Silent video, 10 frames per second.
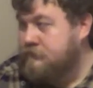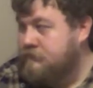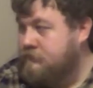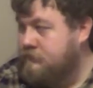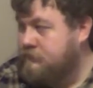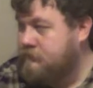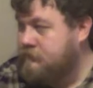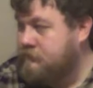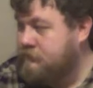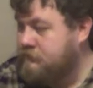
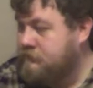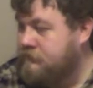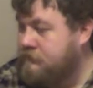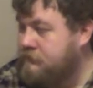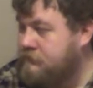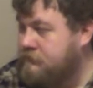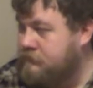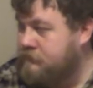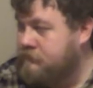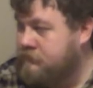
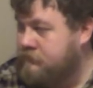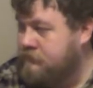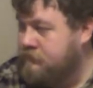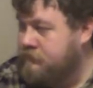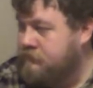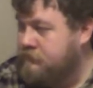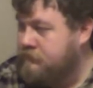(not speaking)